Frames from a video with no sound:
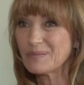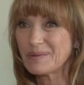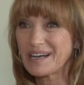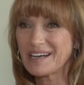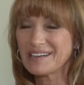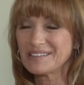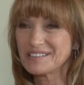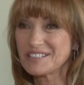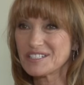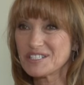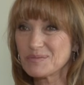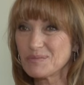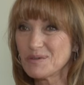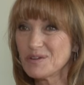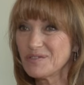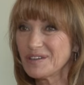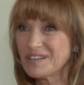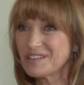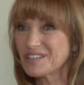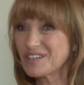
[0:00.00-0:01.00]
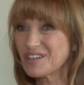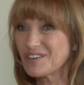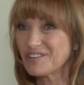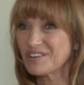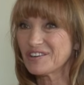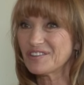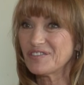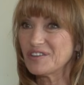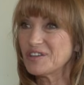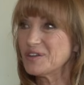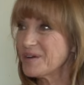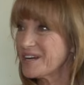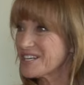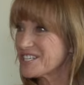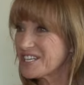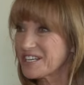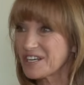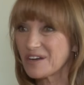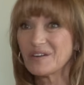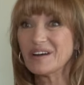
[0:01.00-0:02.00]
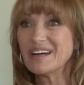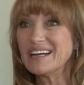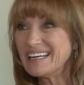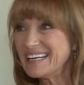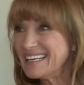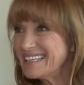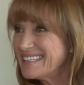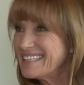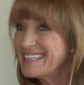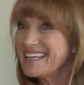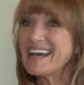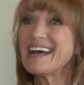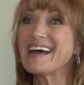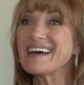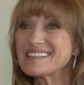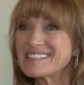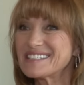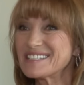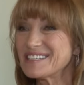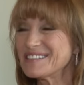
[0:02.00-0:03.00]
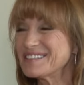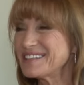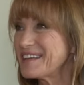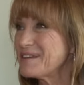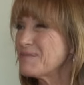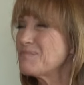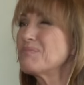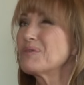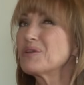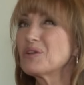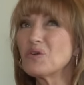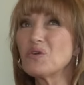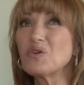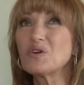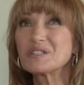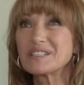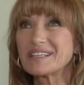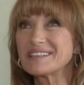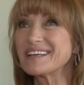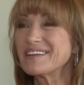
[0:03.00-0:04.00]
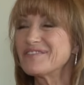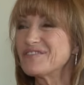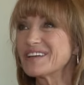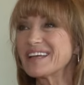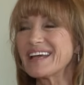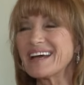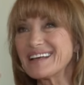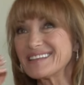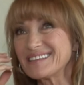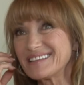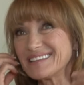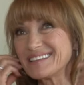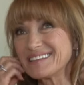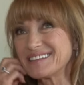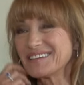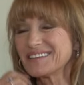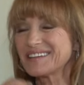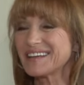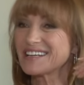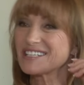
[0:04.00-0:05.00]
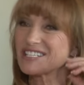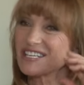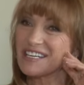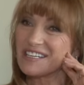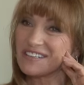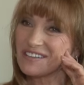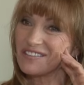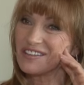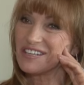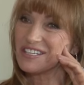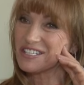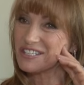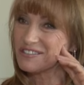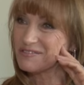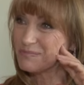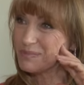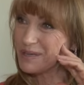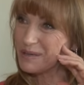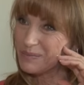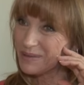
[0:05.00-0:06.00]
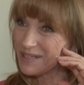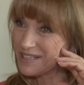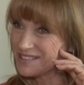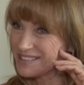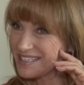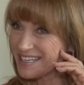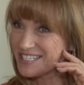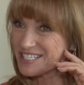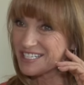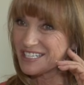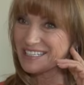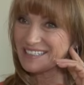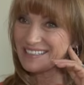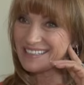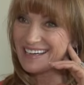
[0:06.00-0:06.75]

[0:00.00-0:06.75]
about this movie and the choreography. You actually go, yes, and they applaud and they forget that they're not actually in the theatre and the people aren't actually